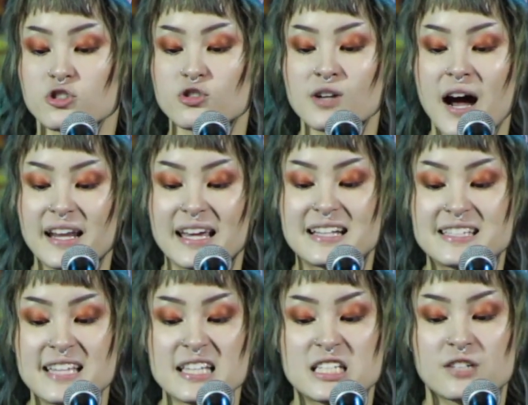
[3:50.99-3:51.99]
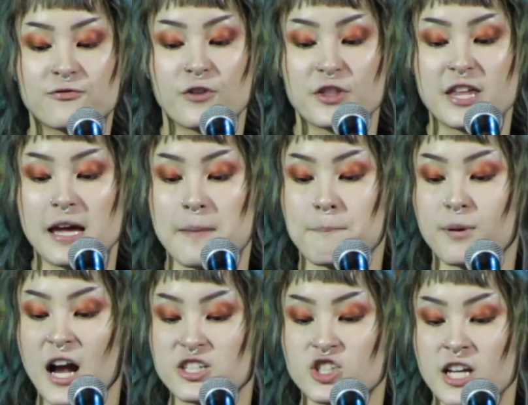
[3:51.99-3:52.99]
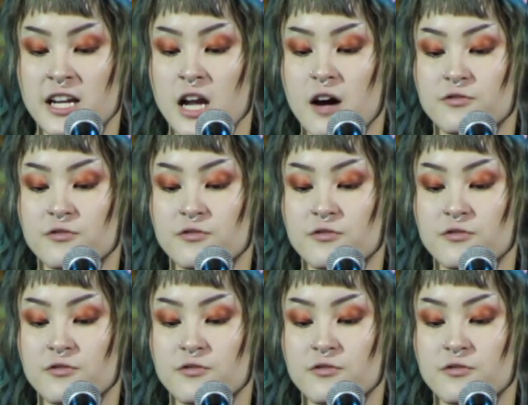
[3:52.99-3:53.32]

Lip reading: Do not exist for the impression